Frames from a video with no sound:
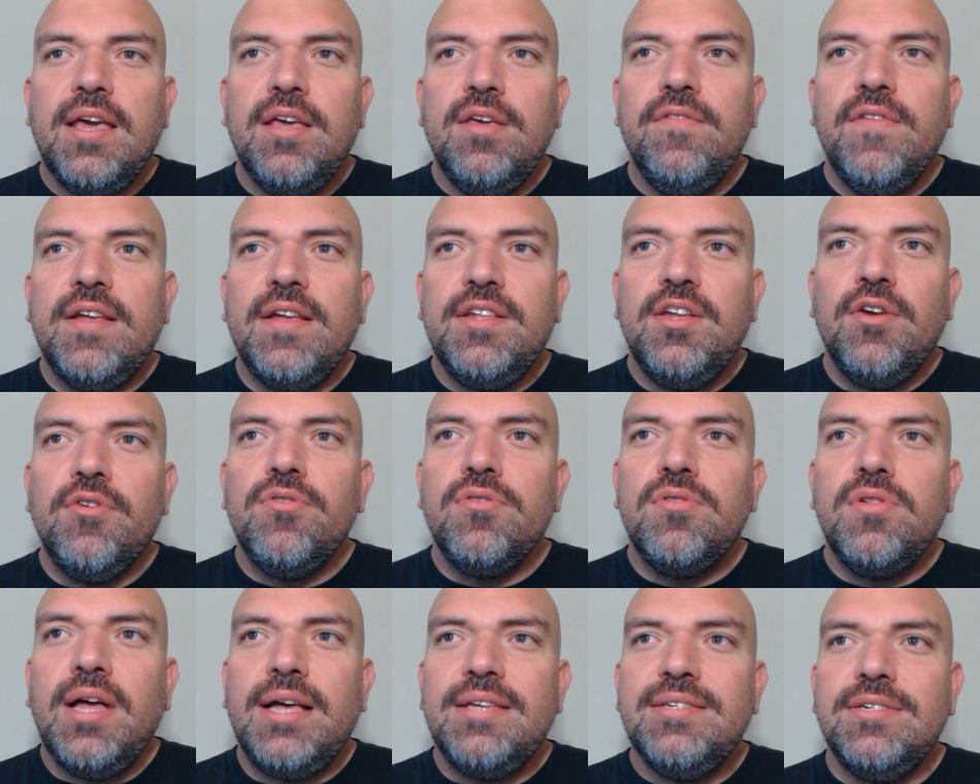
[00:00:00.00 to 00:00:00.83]
You've got the
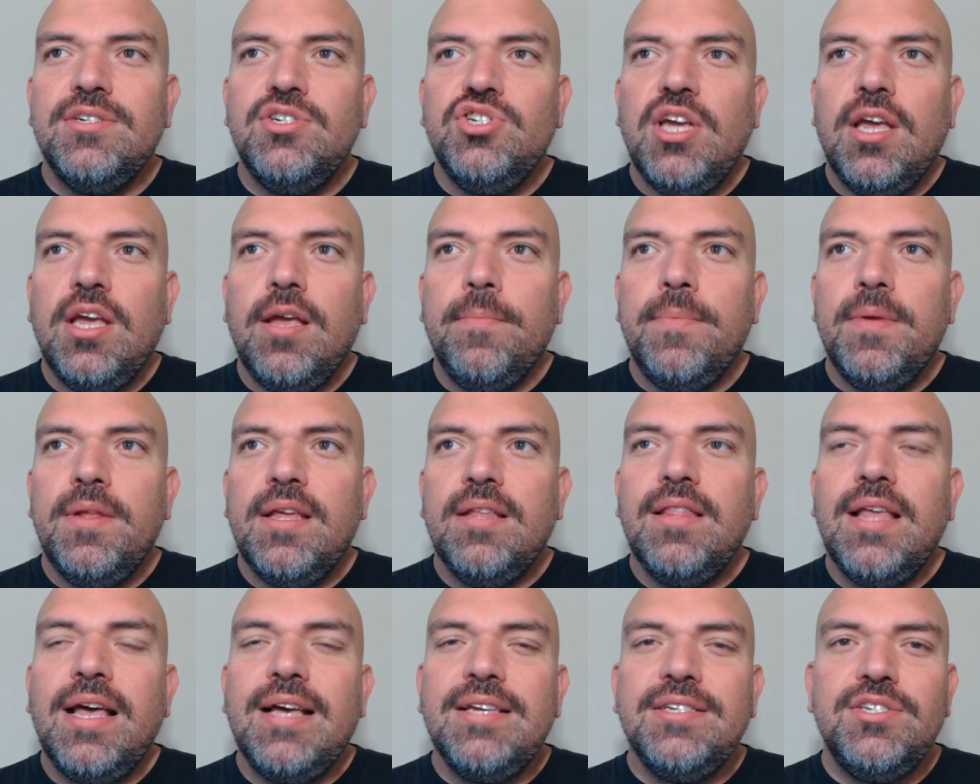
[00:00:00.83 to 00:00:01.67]
Arnold Classic champion
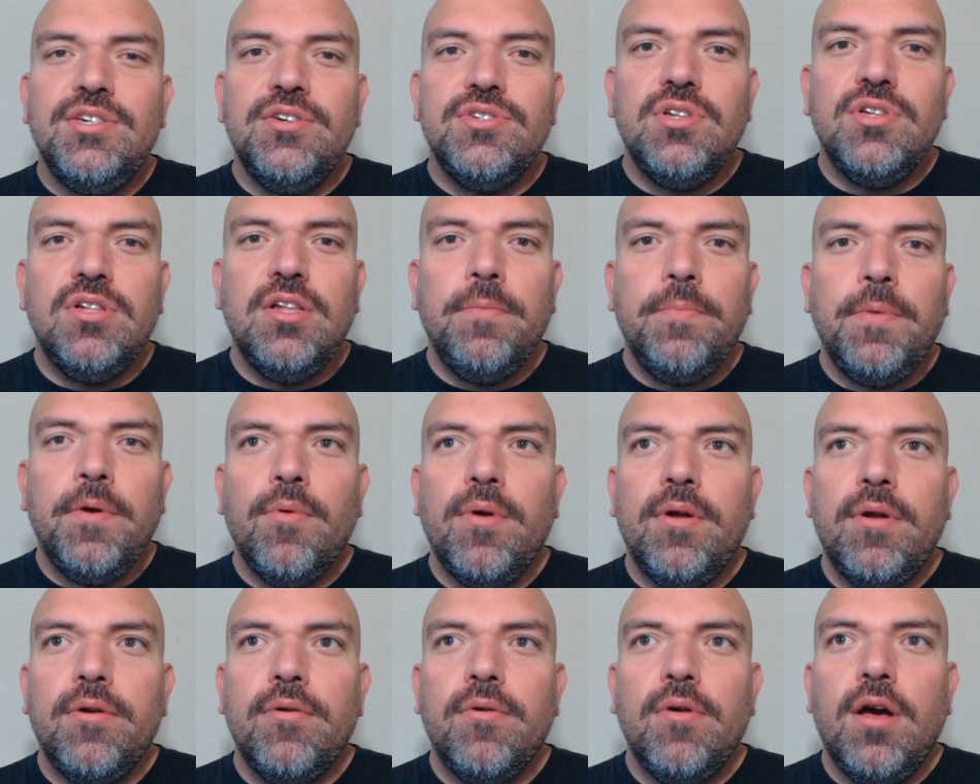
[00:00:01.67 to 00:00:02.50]
and last year's Olympia
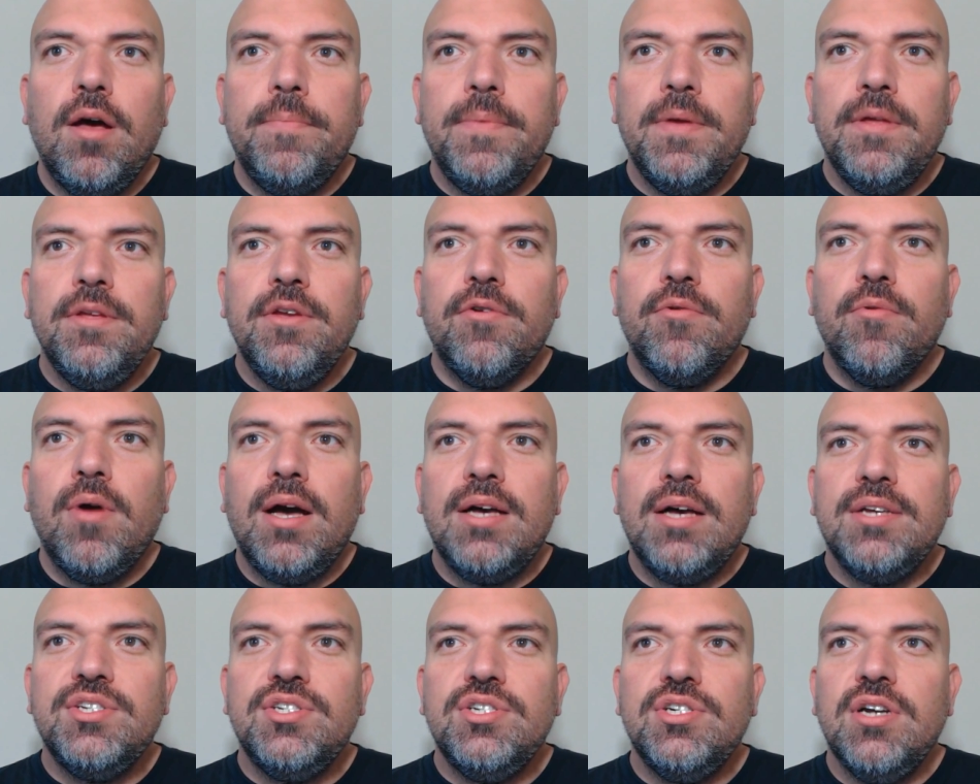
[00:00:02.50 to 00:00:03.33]
runner-up in your
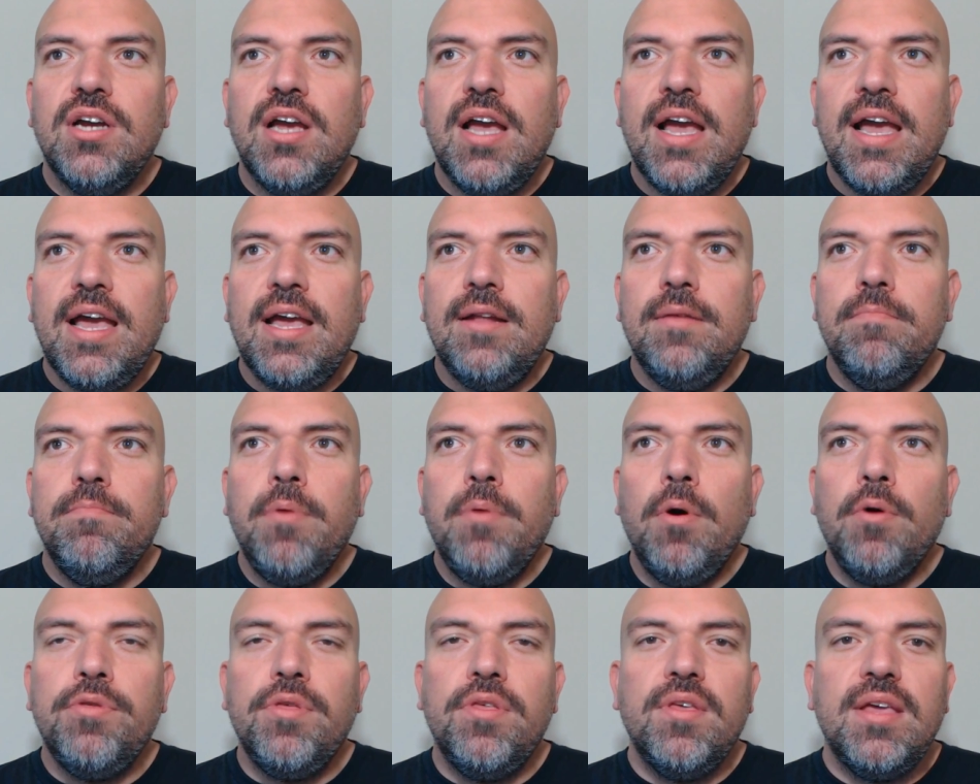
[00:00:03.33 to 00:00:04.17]
roster, and
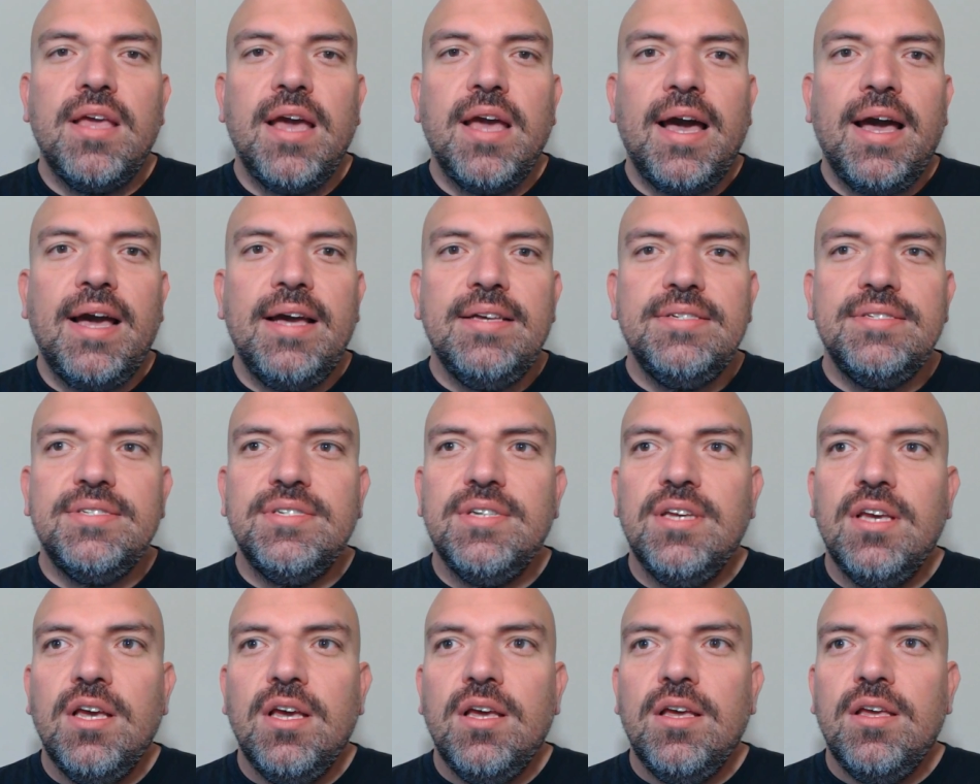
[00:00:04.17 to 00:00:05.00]
both of the guys,
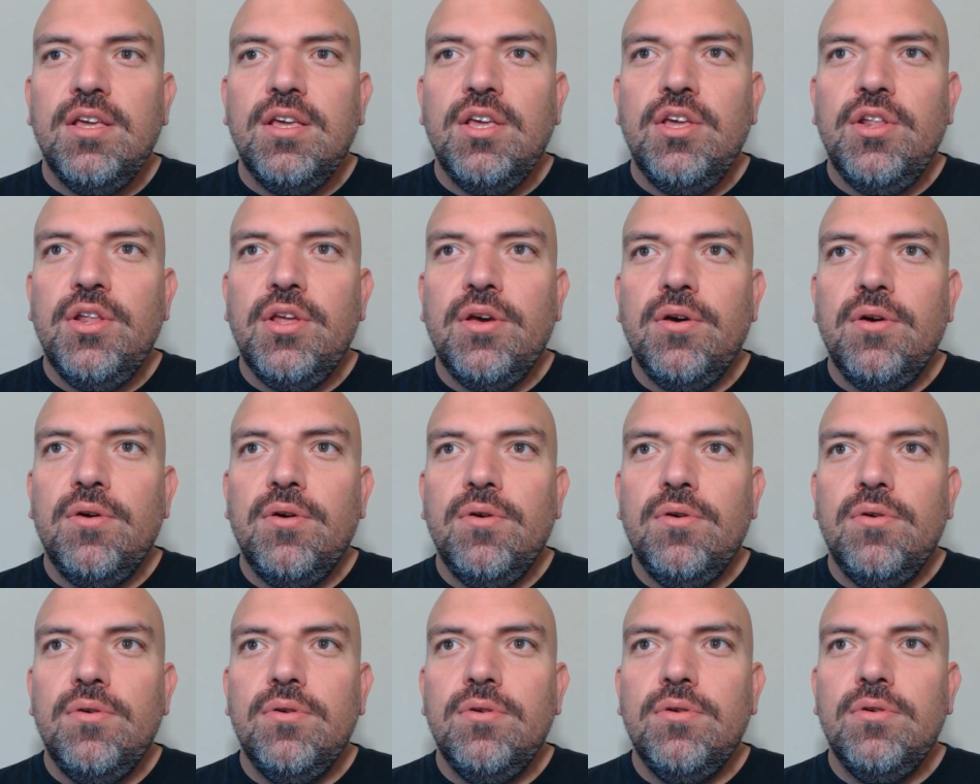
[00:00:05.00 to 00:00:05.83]
you
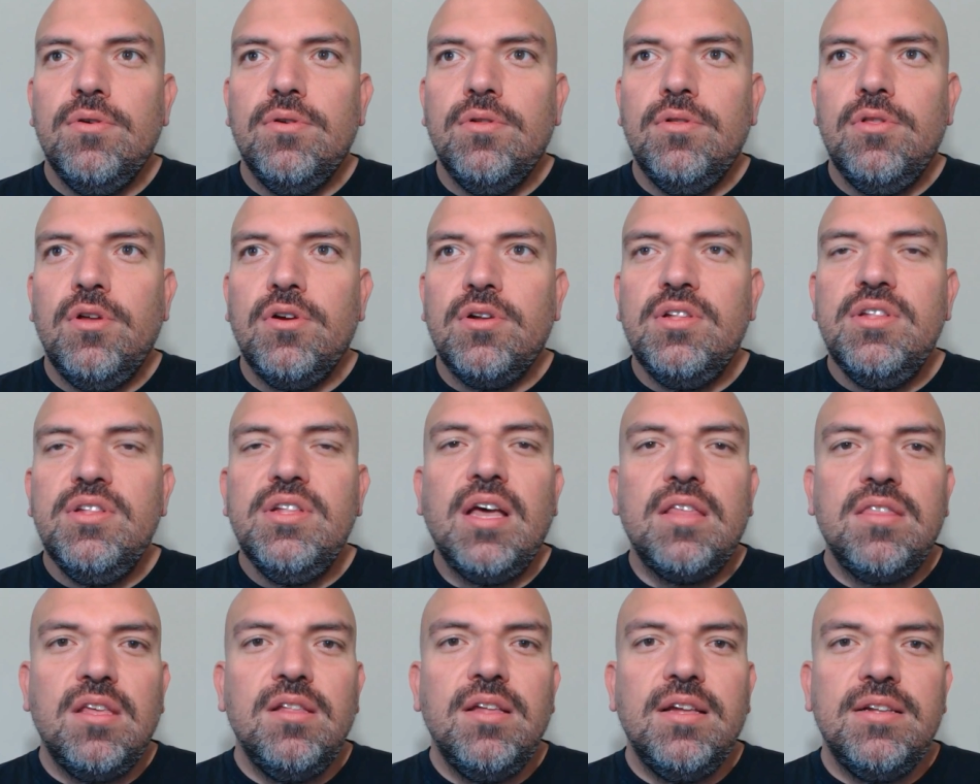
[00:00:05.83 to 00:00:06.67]
know, look
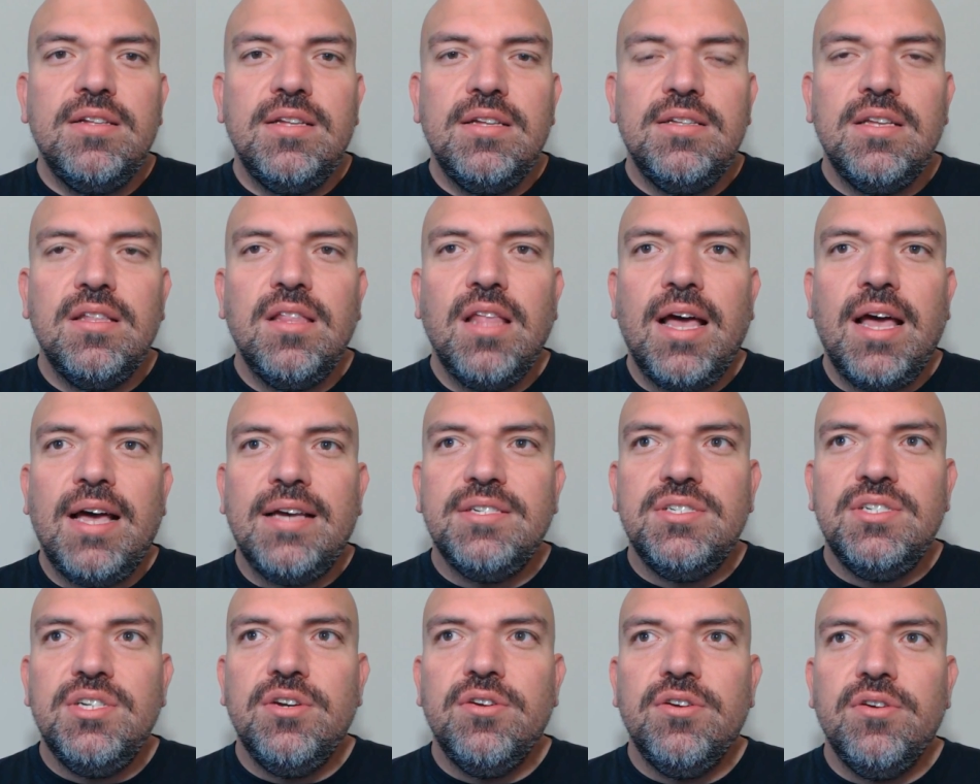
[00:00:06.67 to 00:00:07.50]
nothing like they did
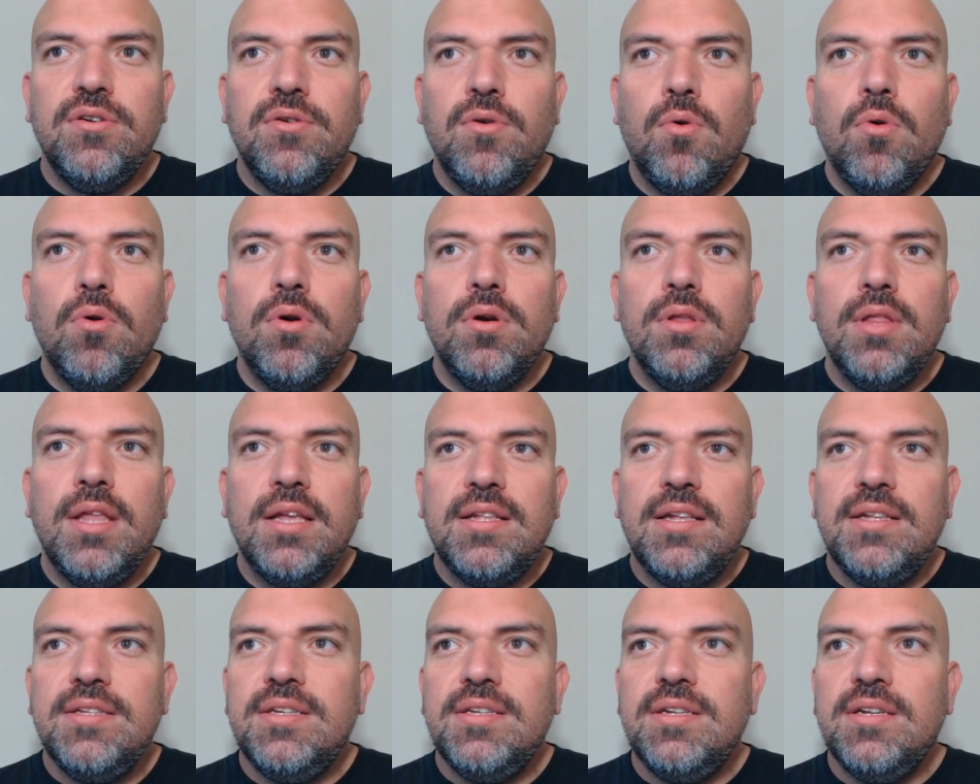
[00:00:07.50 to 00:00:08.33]
last year or like
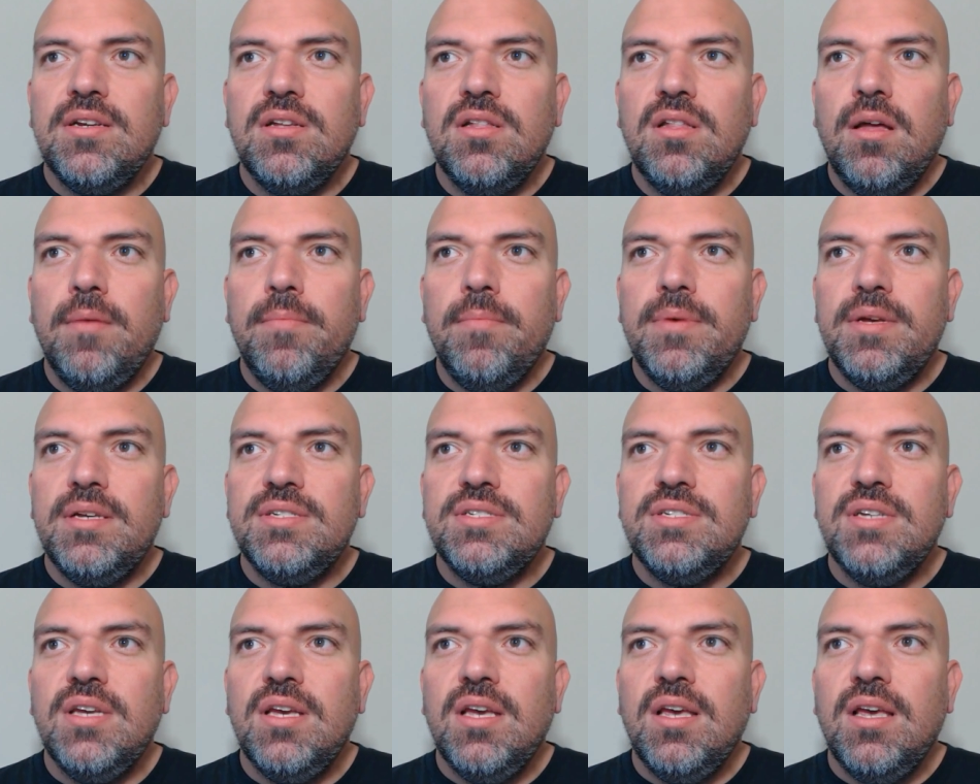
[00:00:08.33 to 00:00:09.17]
they did in
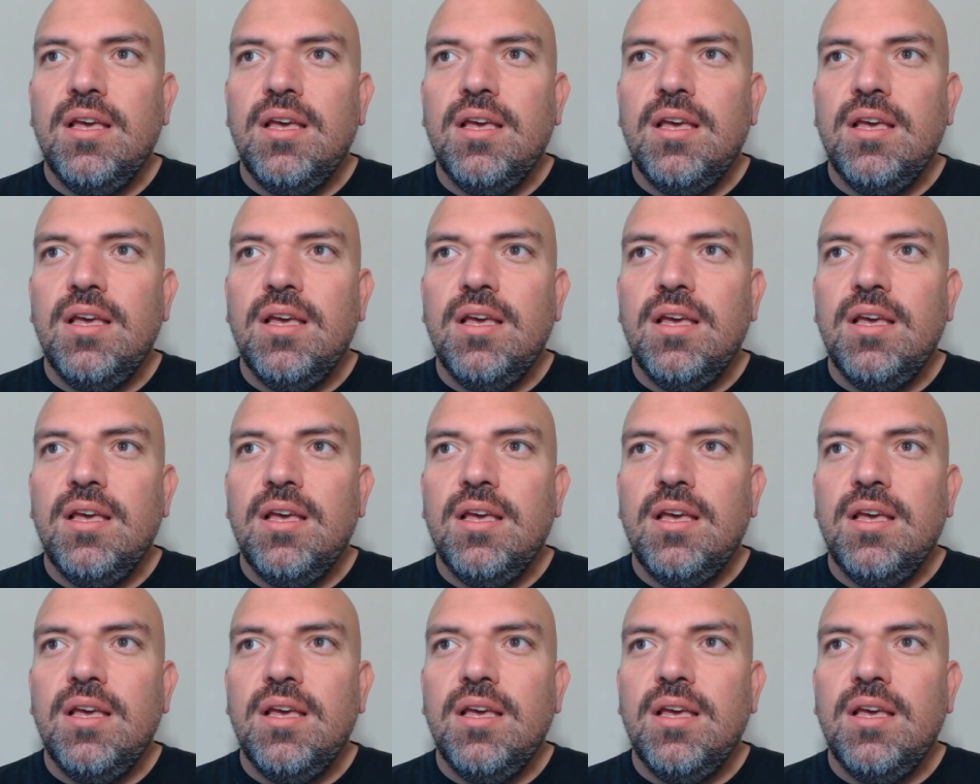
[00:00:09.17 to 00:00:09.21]
Columbus.